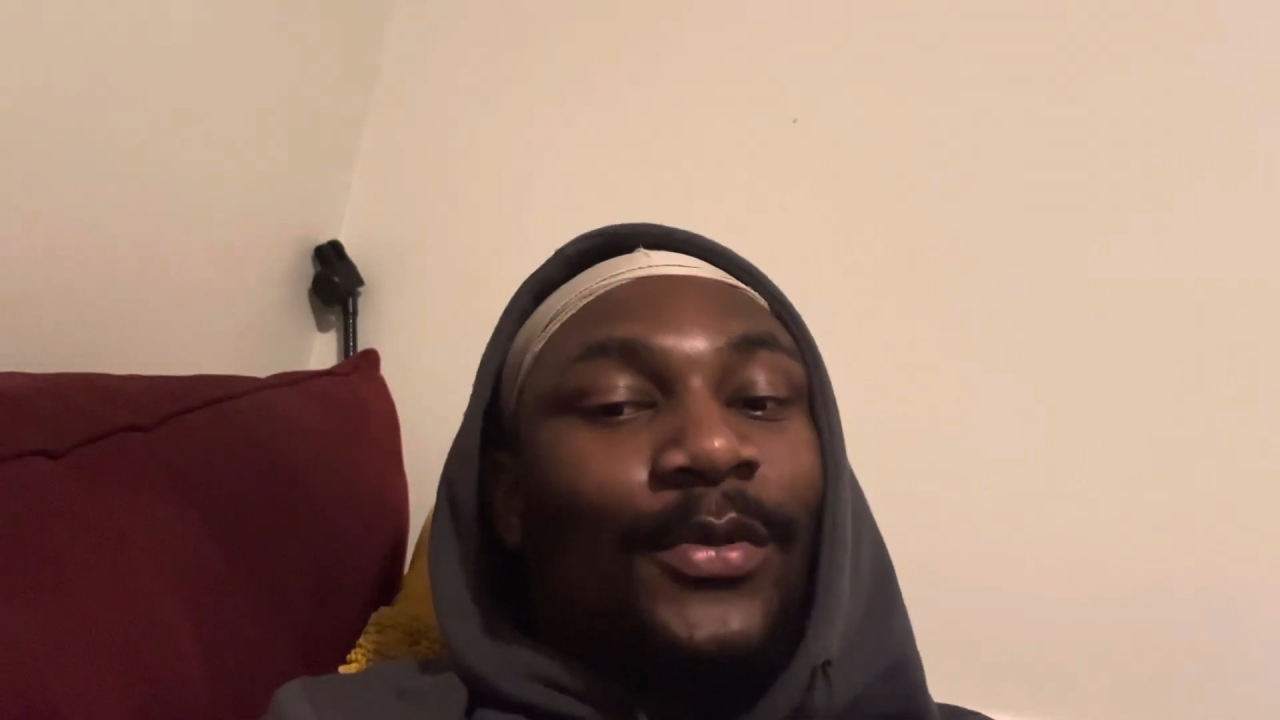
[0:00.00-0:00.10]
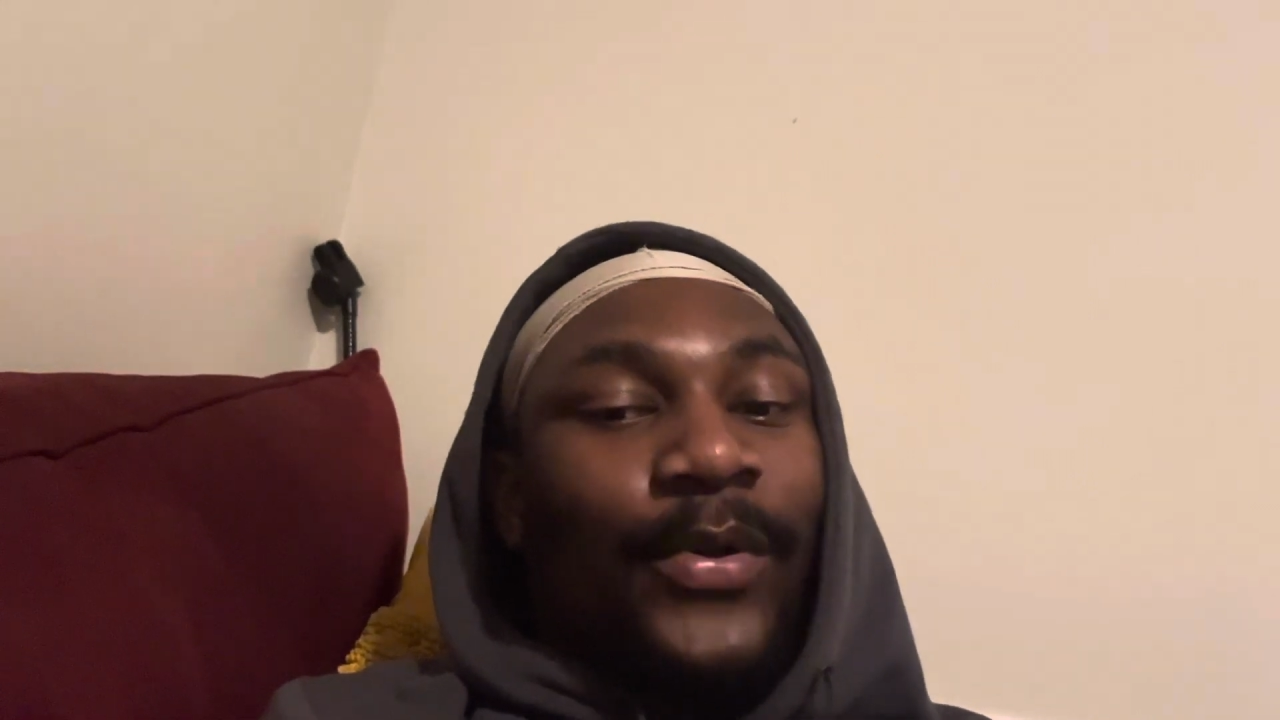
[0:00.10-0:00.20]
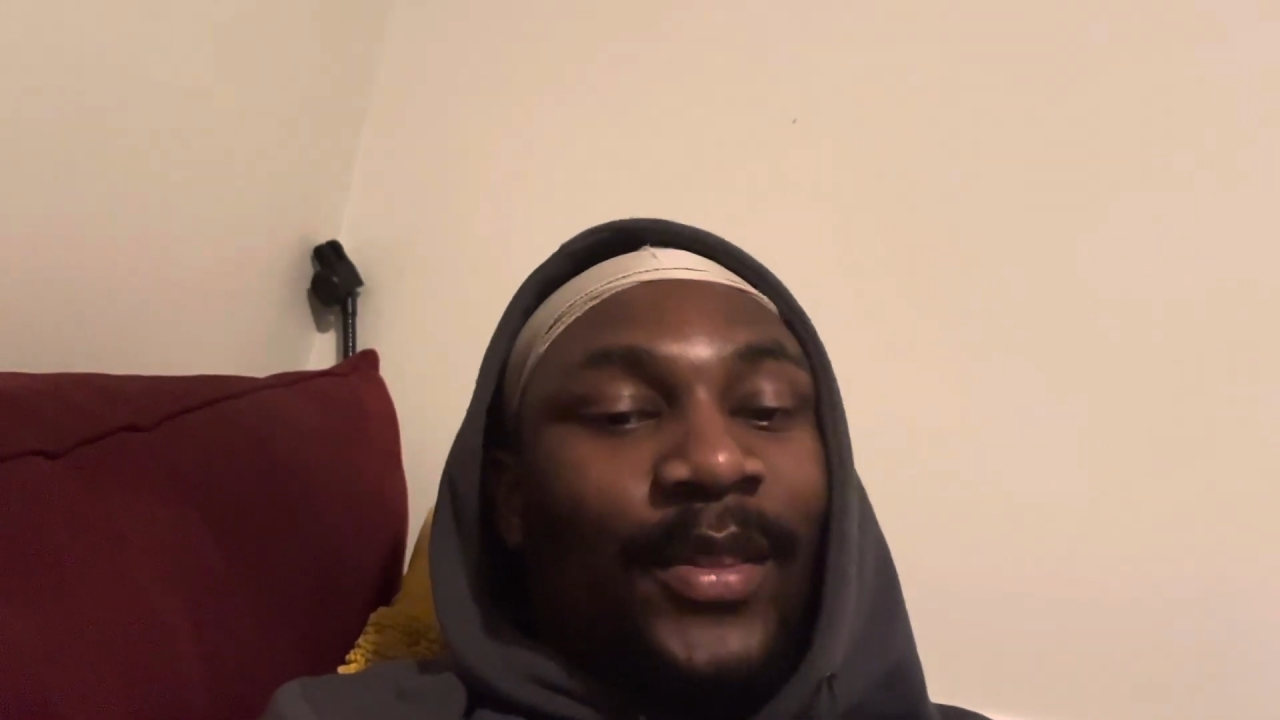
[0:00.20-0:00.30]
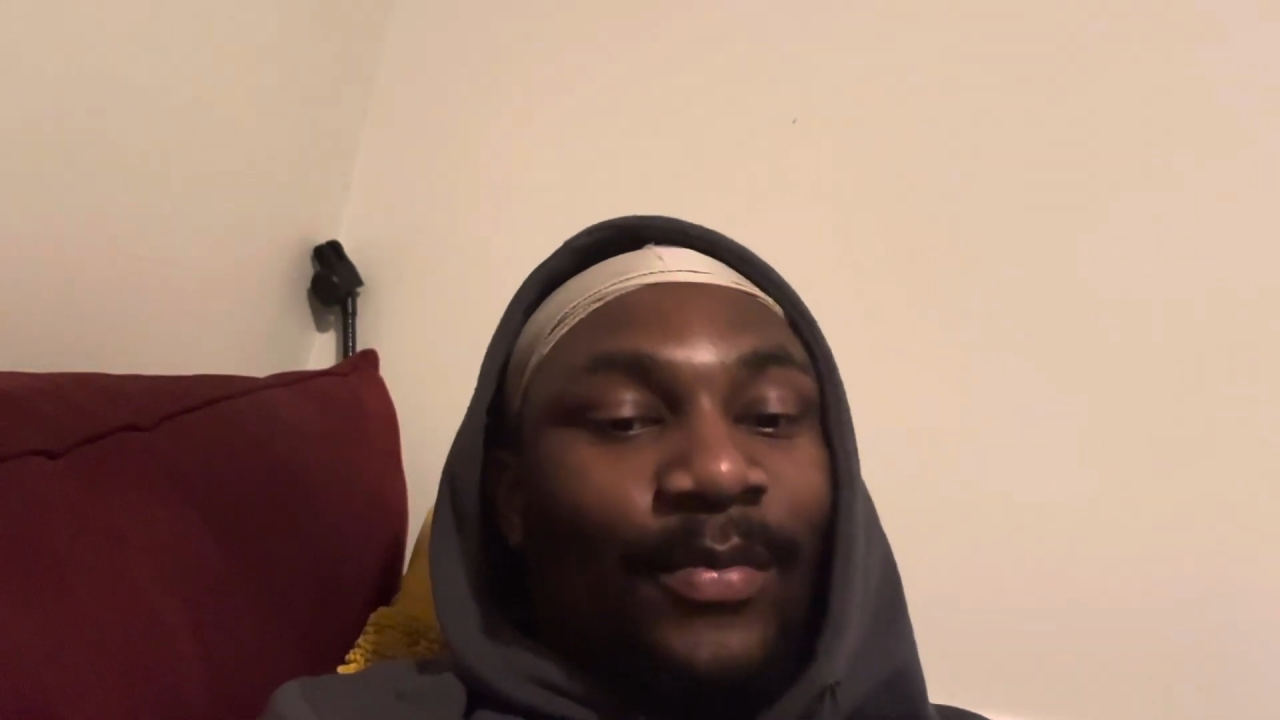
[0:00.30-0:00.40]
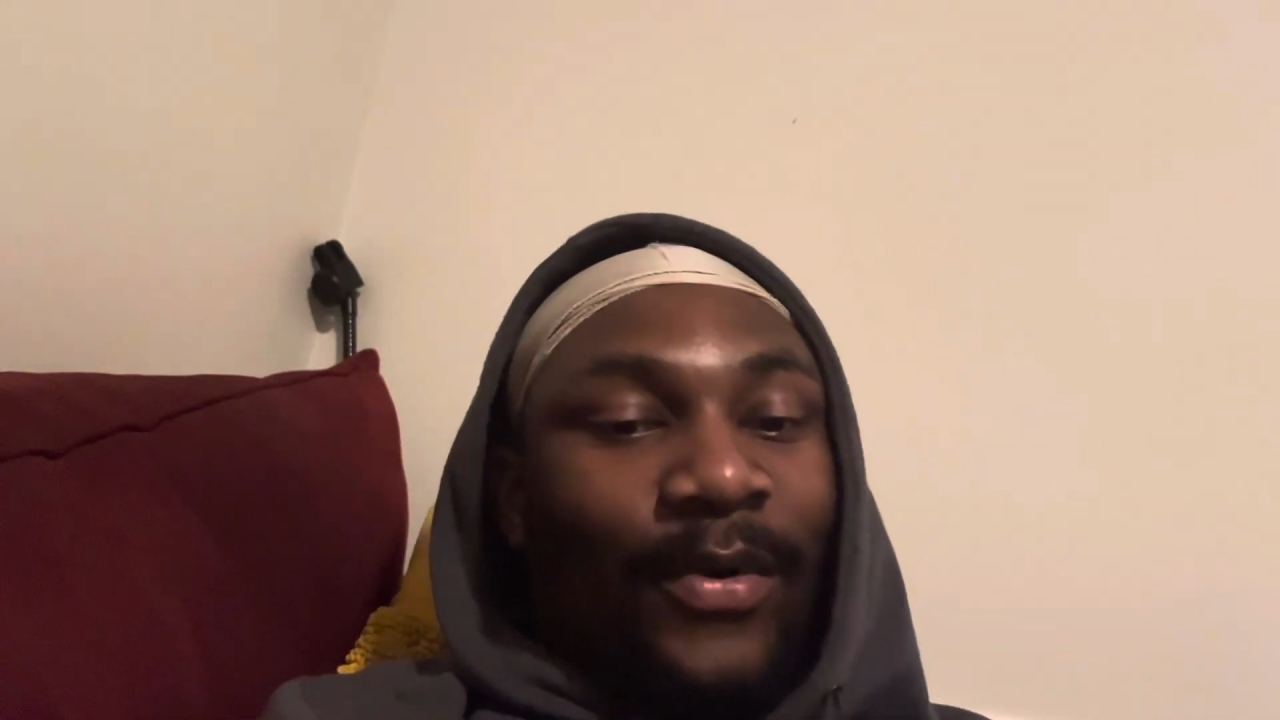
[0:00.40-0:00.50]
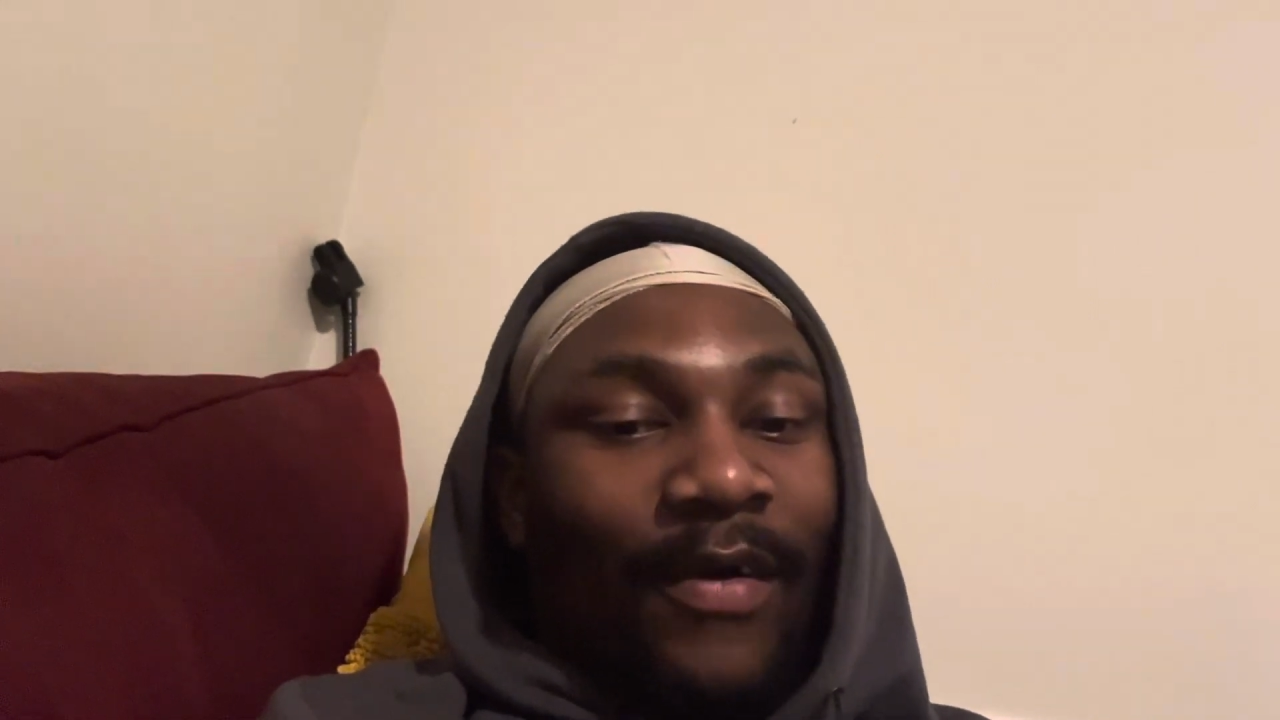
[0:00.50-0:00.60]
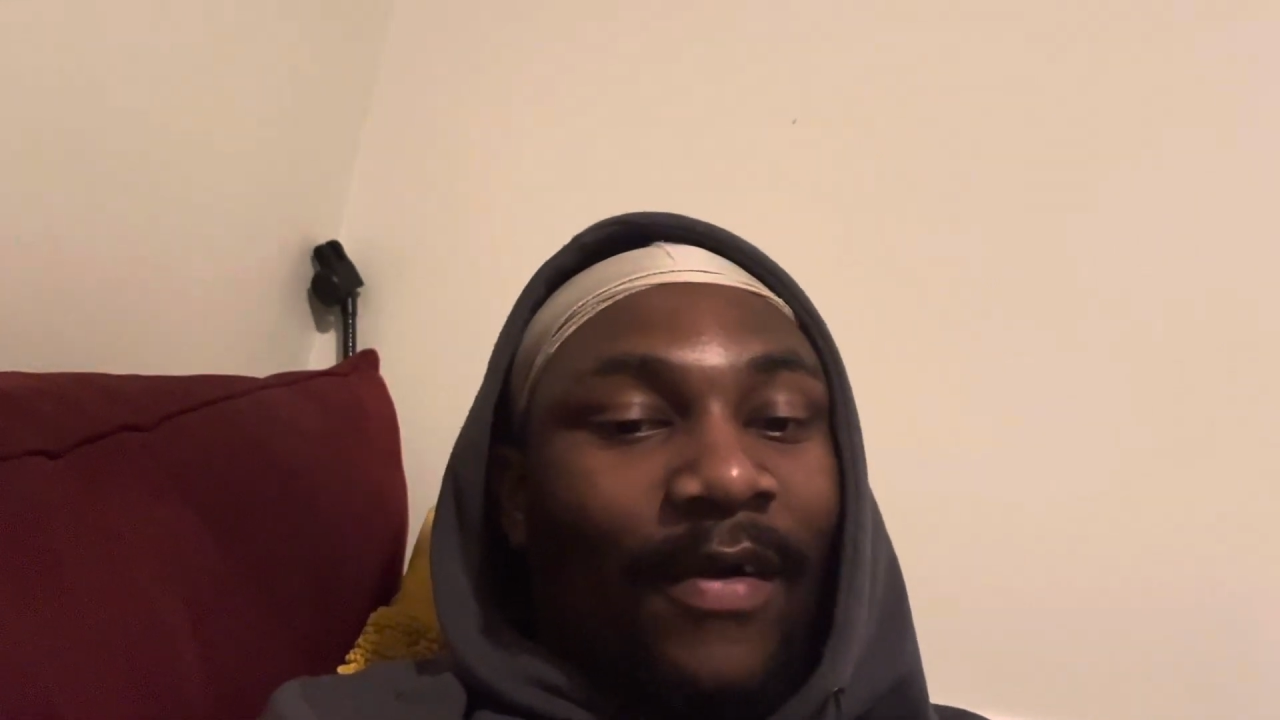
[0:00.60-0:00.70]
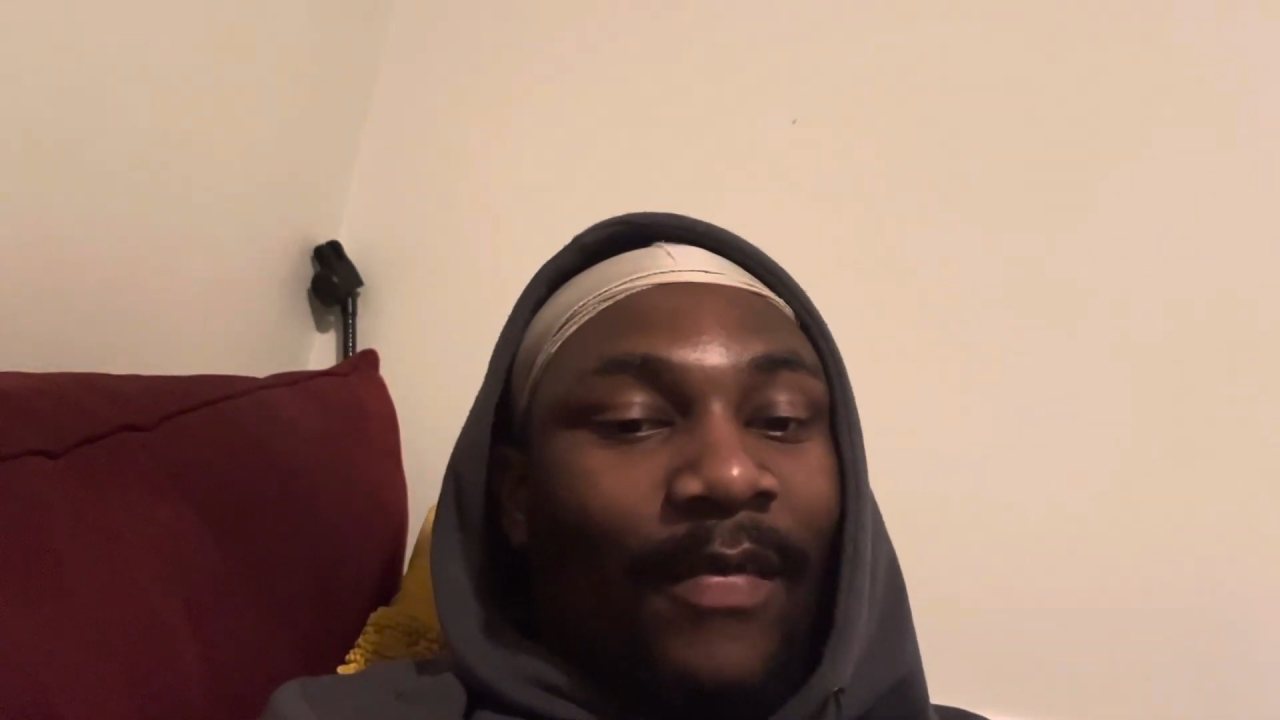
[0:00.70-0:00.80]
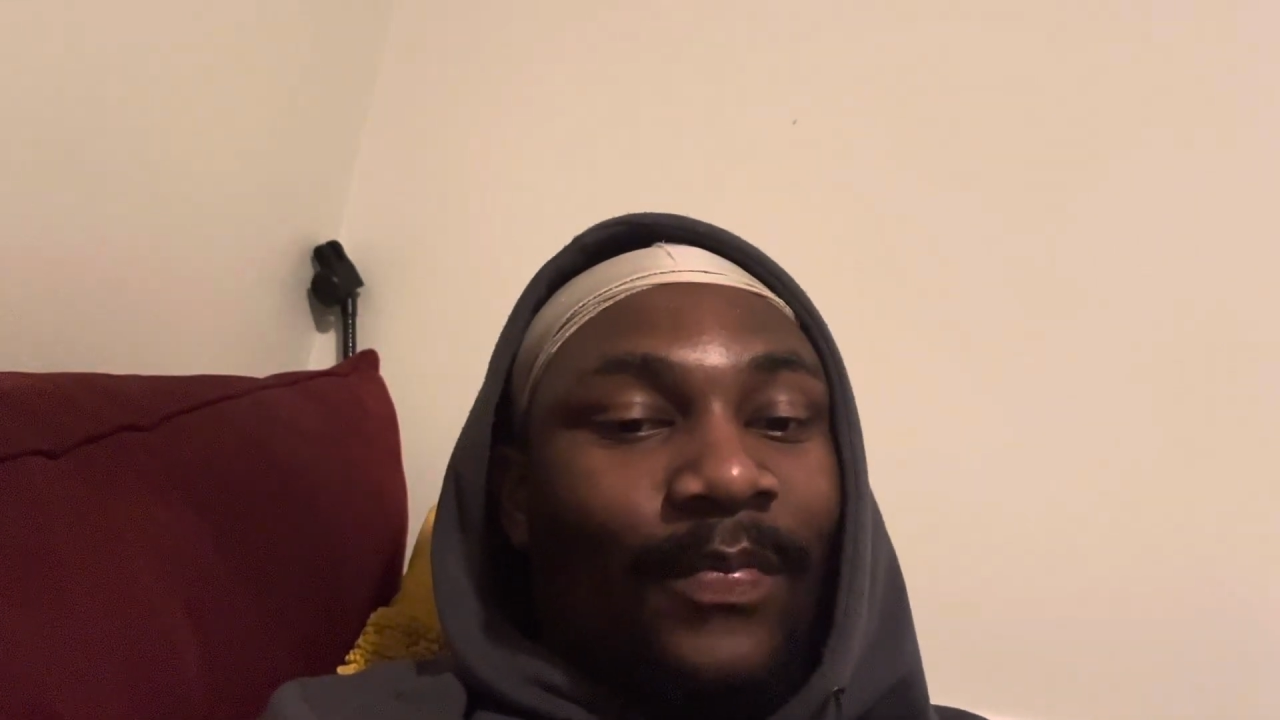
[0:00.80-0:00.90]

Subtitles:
read the book